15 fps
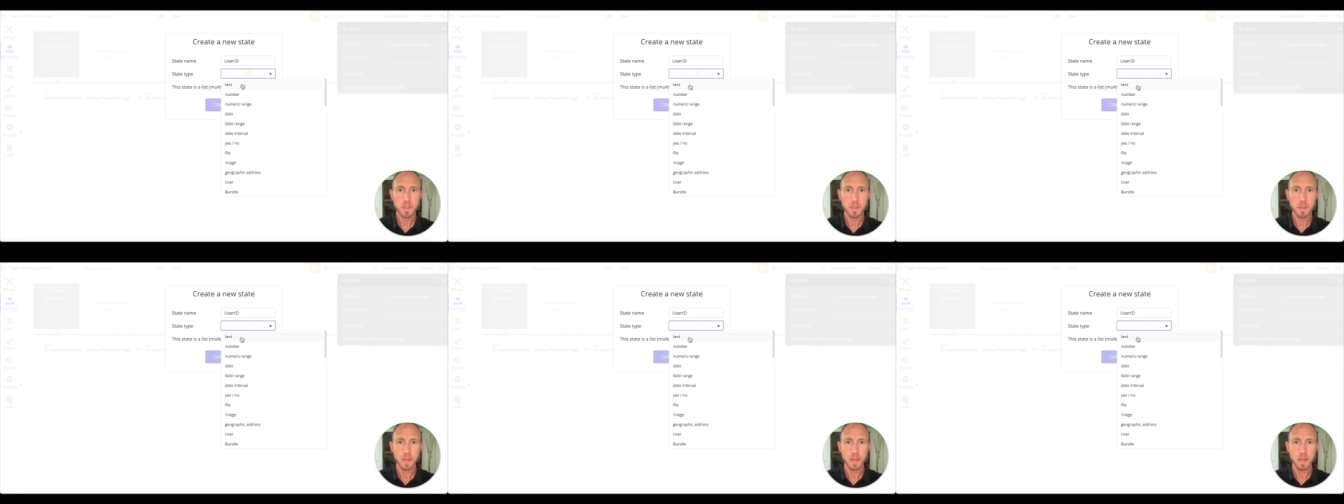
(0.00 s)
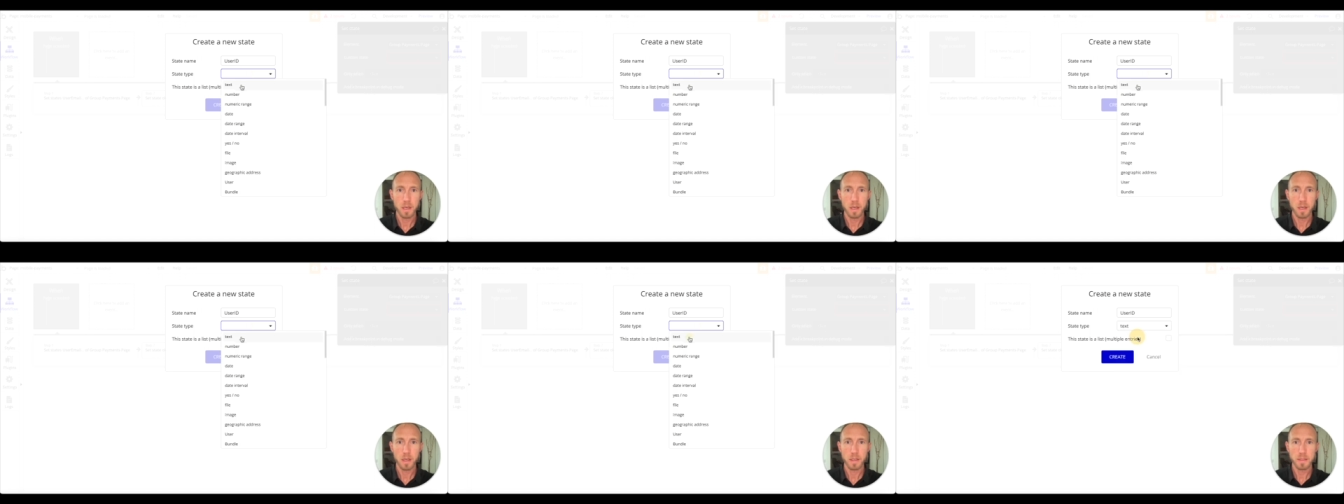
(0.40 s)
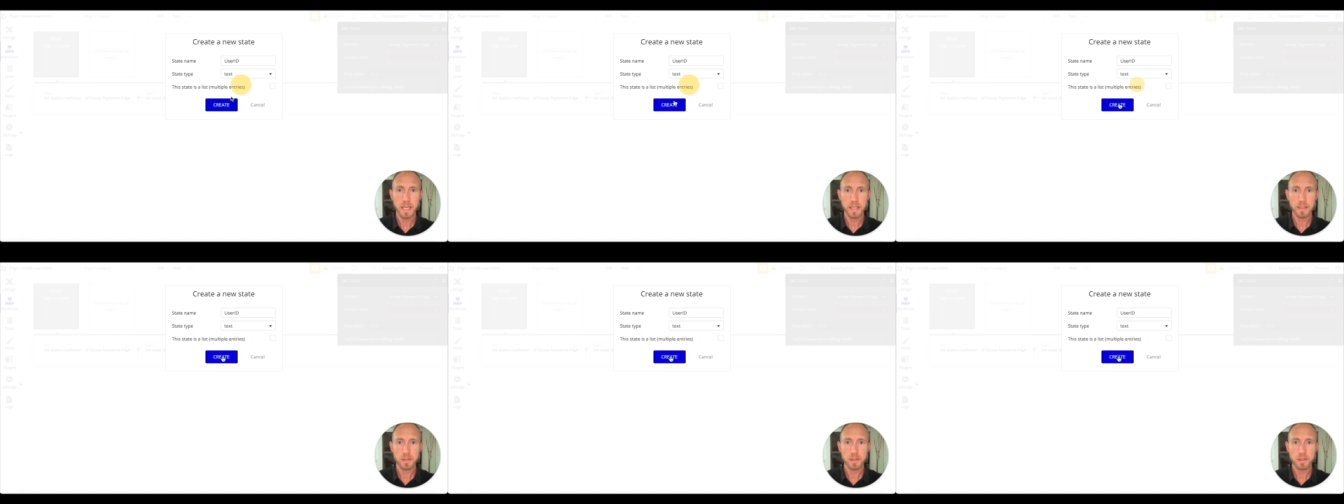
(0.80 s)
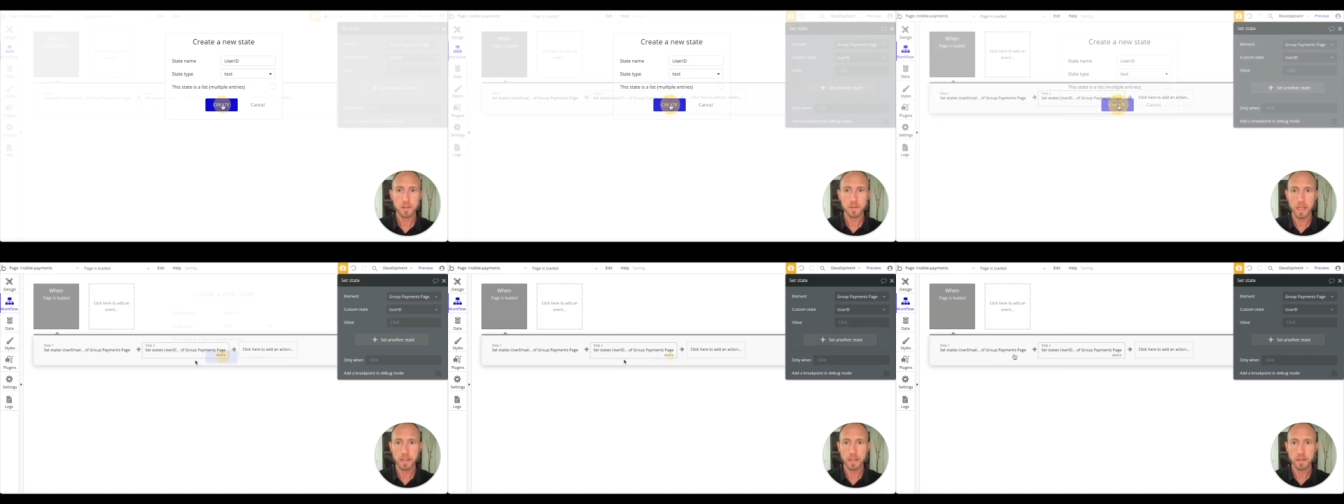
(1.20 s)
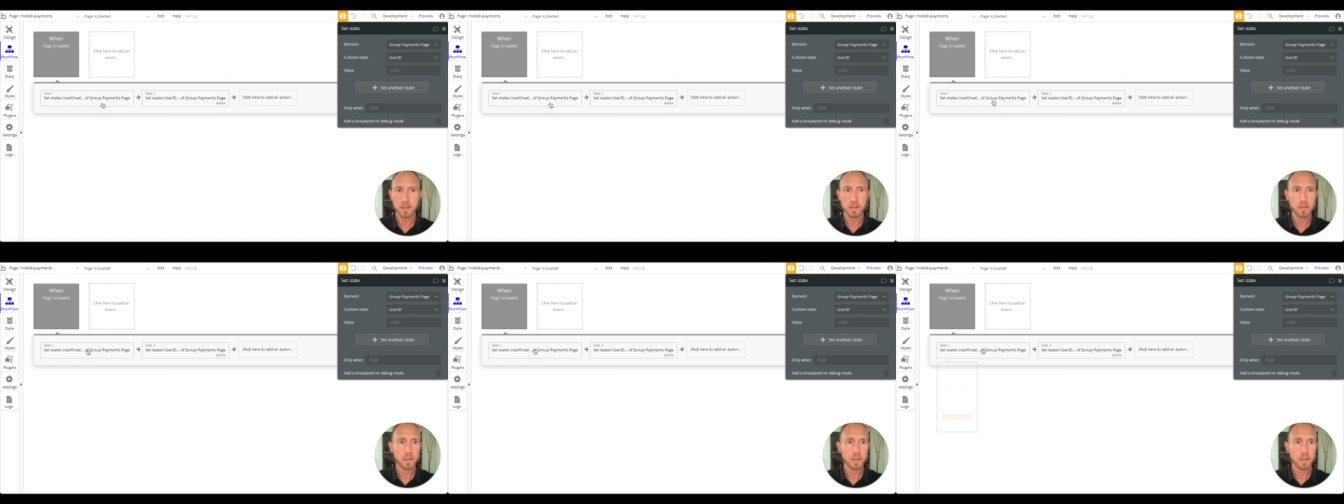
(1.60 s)
uh, text, great,
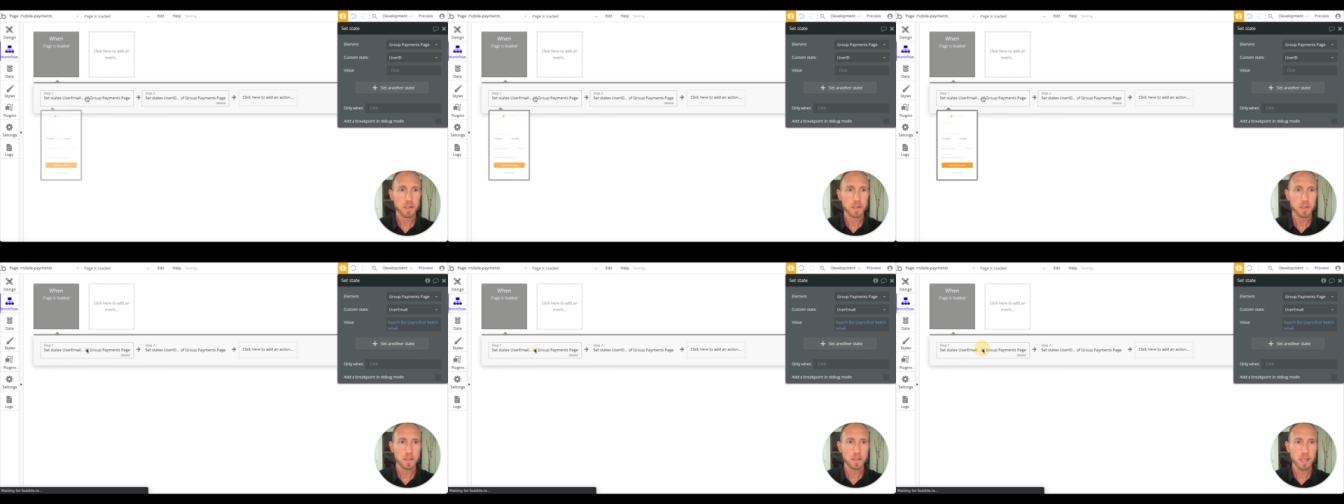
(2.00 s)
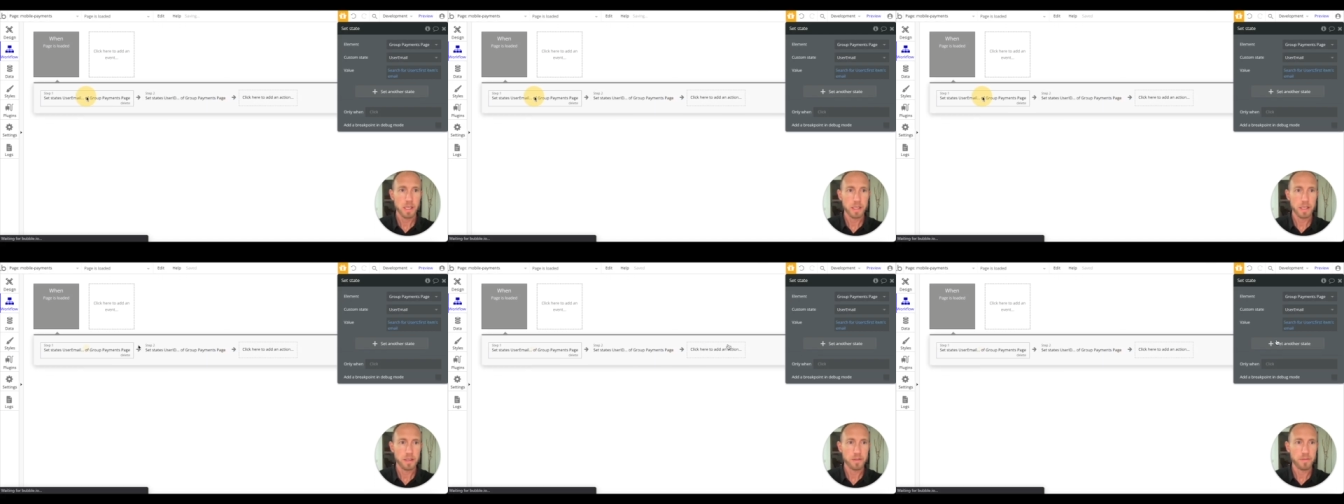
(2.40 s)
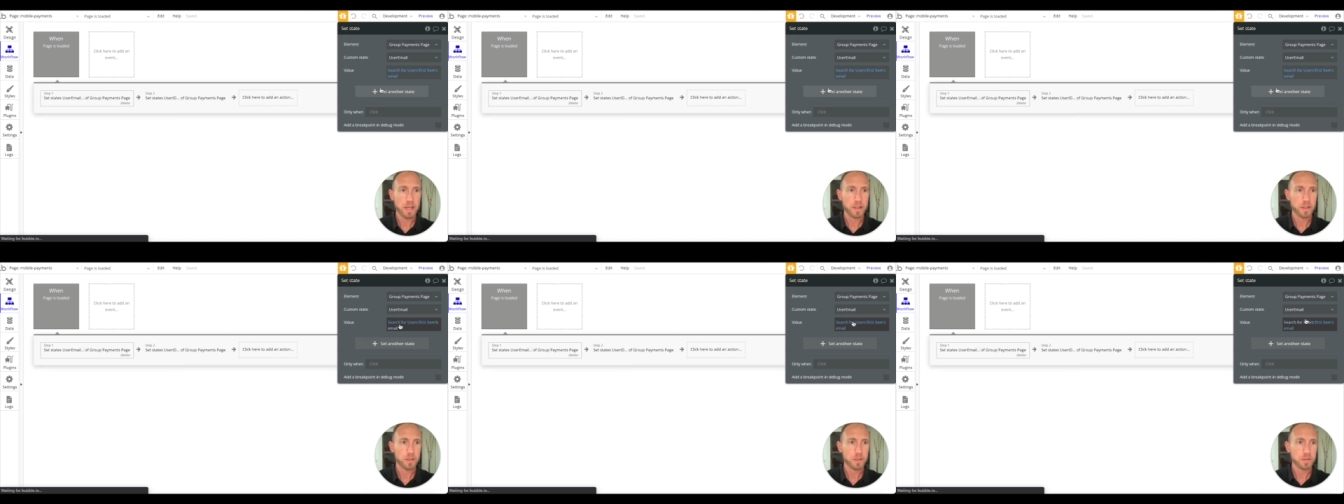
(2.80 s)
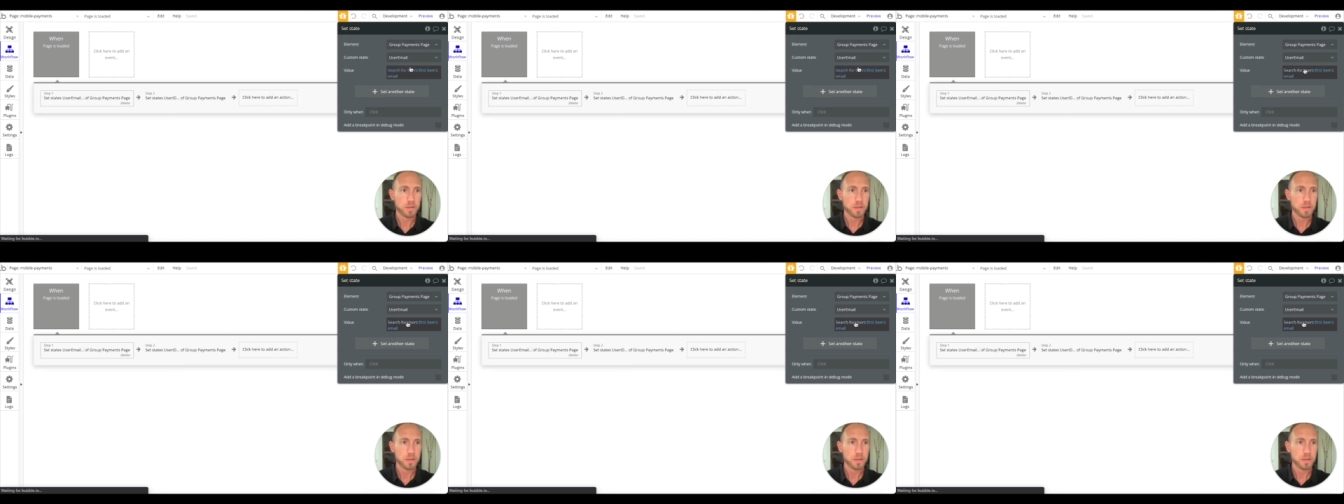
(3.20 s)
and then the value,